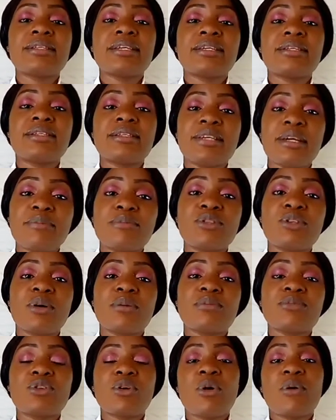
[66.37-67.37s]
and
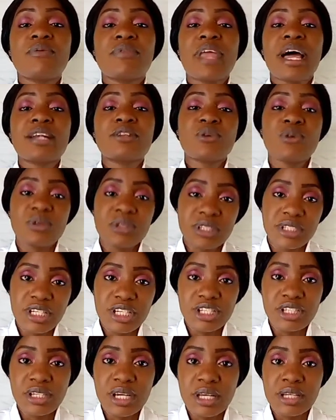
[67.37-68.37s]
symptoms of that
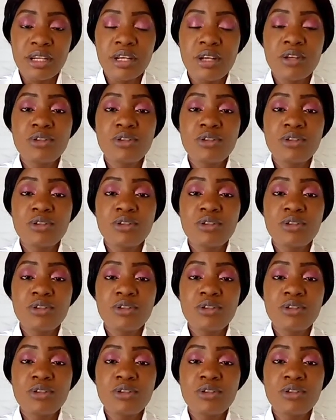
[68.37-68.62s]
condition.